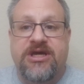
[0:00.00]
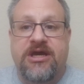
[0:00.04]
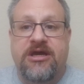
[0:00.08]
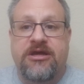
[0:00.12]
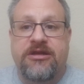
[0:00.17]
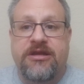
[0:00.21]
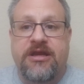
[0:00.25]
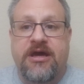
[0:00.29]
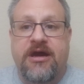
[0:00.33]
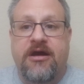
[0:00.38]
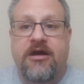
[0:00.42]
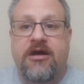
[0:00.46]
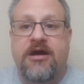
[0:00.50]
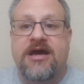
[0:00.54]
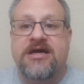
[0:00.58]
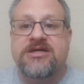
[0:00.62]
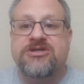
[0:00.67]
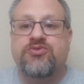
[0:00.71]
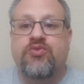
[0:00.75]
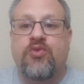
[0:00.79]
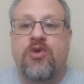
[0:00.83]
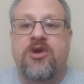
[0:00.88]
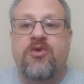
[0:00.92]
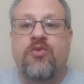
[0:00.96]
in there
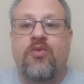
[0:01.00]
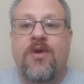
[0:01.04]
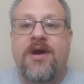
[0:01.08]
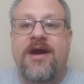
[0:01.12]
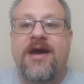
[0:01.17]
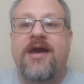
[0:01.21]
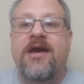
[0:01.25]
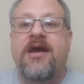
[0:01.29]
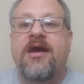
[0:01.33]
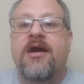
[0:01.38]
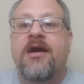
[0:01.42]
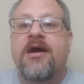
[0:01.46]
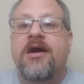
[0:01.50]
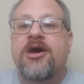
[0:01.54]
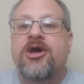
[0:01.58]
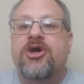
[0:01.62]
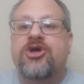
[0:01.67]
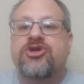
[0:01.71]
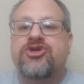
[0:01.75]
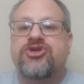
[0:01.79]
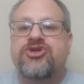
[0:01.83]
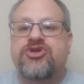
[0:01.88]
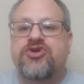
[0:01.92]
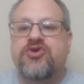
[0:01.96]
as one way
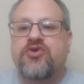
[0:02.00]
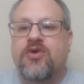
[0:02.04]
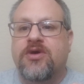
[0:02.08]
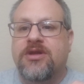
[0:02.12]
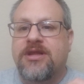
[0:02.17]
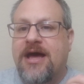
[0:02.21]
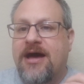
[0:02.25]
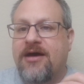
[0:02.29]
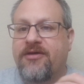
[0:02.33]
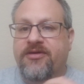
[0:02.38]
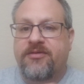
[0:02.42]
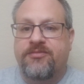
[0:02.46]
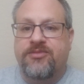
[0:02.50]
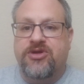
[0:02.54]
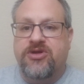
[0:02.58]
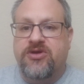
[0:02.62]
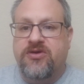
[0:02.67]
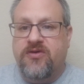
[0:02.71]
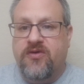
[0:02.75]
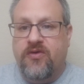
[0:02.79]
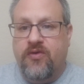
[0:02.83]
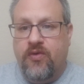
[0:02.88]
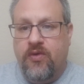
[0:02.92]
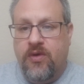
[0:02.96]
to allow them
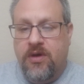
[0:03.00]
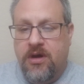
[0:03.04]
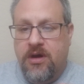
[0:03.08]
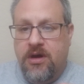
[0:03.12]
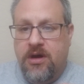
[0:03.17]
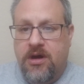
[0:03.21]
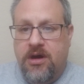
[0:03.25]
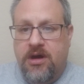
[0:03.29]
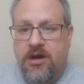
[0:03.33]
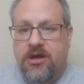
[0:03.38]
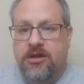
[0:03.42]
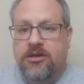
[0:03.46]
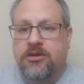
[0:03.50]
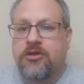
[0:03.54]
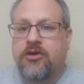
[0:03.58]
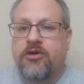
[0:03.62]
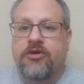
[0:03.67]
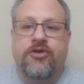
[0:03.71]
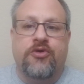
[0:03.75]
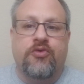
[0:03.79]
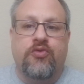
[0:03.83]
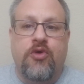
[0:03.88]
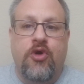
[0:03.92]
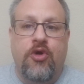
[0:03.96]
to
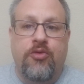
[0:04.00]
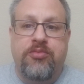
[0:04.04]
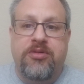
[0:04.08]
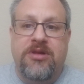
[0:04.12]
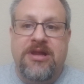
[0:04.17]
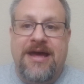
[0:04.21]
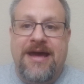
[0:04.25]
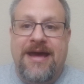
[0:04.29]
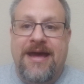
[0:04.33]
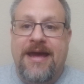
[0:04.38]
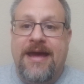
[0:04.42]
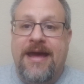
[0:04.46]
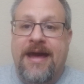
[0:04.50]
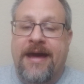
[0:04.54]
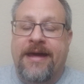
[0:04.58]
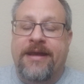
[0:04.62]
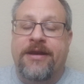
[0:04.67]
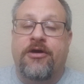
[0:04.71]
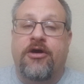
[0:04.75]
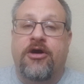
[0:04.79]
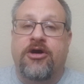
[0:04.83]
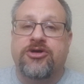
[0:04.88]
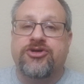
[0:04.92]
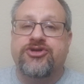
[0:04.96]
learn to role play,
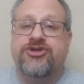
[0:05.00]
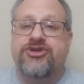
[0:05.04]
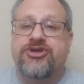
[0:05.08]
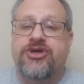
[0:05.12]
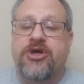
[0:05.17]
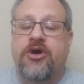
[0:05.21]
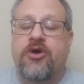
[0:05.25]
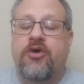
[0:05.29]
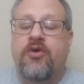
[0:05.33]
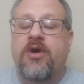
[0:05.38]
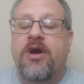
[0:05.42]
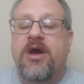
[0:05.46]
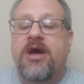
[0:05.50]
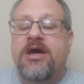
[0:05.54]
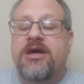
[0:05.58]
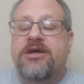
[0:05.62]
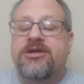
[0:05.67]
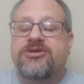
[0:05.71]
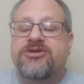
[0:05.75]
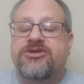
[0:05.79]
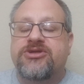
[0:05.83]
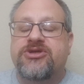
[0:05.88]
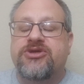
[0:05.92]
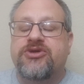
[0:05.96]
and also
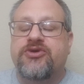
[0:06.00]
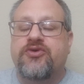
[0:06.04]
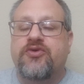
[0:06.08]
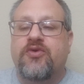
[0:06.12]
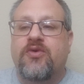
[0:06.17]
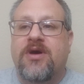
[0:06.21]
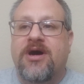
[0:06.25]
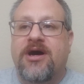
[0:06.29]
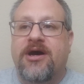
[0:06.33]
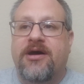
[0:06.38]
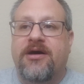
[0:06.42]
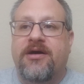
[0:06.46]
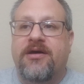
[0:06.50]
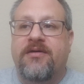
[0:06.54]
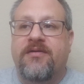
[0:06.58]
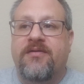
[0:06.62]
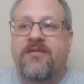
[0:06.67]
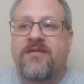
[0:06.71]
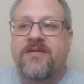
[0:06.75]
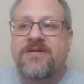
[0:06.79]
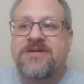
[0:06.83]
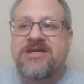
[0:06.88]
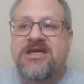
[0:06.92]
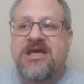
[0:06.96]
to
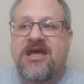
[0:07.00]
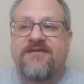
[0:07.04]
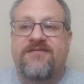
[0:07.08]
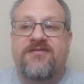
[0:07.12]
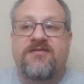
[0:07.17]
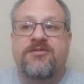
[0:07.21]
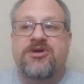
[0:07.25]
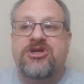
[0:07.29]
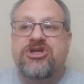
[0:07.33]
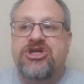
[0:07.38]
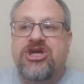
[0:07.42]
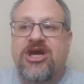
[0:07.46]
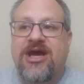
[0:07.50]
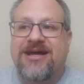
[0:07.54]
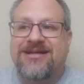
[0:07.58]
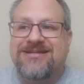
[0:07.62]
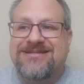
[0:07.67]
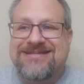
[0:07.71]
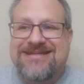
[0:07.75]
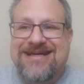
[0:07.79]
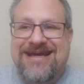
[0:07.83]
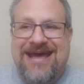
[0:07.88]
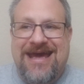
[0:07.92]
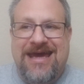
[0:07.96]
give them a
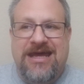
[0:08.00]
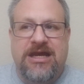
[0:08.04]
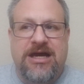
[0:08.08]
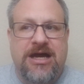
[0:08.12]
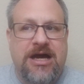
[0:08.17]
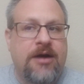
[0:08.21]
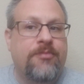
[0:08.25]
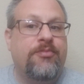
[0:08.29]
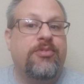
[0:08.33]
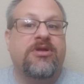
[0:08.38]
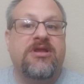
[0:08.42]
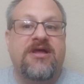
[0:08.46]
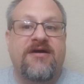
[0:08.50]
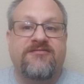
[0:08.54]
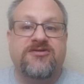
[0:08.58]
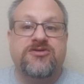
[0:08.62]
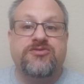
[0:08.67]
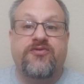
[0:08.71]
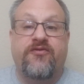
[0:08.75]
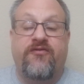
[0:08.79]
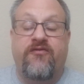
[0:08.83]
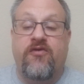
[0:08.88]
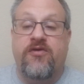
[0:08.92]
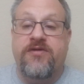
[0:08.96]
chance to gain a couple levels
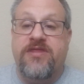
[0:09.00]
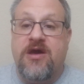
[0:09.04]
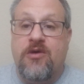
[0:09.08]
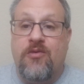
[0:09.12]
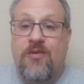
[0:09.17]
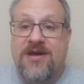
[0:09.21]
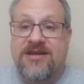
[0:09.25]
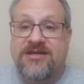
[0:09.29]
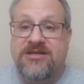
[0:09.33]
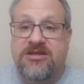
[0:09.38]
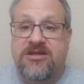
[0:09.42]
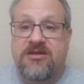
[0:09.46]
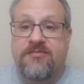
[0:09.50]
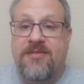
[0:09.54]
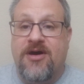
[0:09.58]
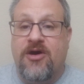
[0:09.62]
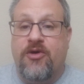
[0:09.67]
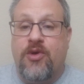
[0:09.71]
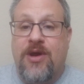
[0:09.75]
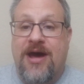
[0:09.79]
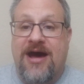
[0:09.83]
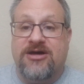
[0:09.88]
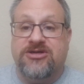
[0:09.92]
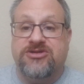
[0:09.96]
before they went to the
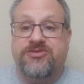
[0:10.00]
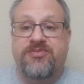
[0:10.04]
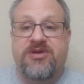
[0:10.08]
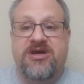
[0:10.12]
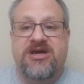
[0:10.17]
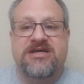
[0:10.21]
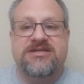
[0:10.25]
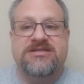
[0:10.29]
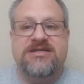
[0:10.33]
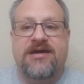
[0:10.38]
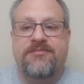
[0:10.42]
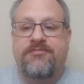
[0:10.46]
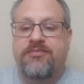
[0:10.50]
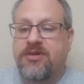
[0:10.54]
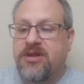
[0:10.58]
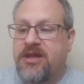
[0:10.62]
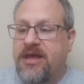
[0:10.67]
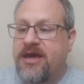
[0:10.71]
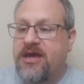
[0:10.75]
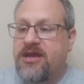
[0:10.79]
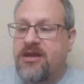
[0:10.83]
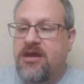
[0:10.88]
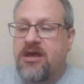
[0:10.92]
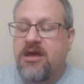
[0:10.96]
Moat House. Because I
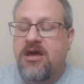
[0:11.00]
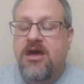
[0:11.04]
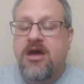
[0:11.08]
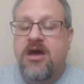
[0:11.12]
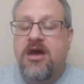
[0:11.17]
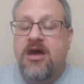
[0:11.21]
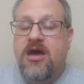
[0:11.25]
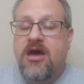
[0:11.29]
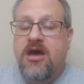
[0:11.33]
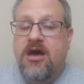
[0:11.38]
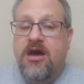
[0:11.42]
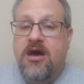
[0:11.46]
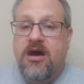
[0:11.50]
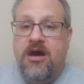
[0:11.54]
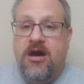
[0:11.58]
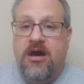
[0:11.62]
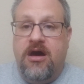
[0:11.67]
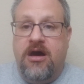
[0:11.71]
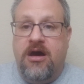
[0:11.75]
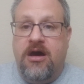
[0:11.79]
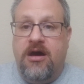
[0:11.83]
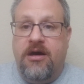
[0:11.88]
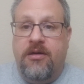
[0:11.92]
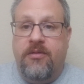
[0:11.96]
played
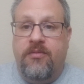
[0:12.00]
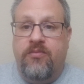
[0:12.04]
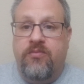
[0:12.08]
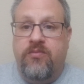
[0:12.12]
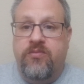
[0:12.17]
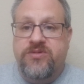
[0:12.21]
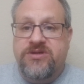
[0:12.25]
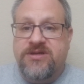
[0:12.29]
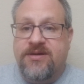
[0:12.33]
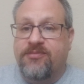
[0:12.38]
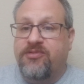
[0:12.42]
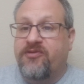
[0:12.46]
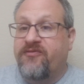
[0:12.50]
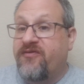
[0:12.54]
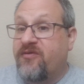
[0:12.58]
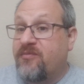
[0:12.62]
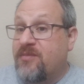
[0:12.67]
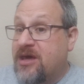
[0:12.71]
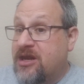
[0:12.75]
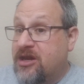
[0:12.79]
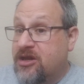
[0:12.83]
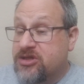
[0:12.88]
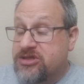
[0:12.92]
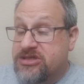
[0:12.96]
Temple
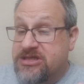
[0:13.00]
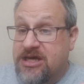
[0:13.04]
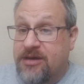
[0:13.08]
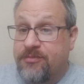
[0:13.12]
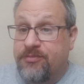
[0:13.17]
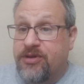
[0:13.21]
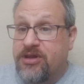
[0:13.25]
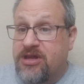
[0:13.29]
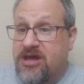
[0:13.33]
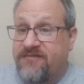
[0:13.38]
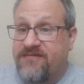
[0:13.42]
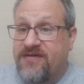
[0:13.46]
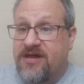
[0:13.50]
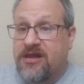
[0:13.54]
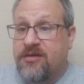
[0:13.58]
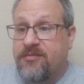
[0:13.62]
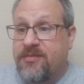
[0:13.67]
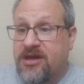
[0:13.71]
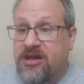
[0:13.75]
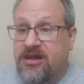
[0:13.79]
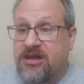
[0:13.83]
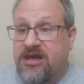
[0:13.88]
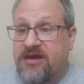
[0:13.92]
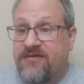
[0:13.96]
of
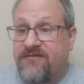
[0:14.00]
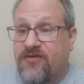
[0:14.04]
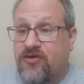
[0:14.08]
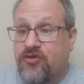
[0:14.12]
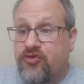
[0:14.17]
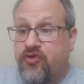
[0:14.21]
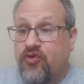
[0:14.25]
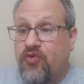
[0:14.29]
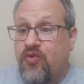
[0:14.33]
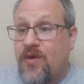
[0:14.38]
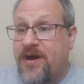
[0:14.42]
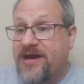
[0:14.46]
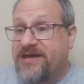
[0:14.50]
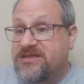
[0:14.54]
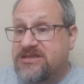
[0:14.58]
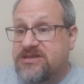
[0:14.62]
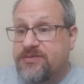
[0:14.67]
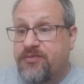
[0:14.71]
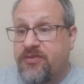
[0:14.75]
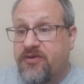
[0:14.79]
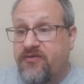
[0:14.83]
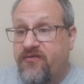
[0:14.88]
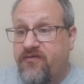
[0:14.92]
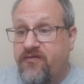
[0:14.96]
Elemental Evil twice
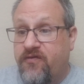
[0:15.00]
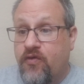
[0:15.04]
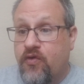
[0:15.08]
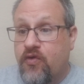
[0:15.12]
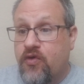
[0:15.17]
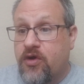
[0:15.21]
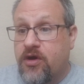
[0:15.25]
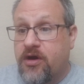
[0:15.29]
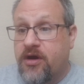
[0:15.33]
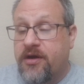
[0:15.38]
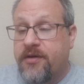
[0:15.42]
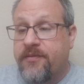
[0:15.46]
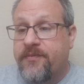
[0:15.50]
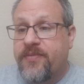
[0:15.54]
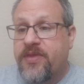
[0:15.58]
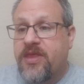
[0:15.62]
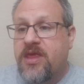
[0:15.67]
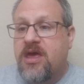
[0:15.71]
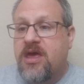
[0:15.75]
before,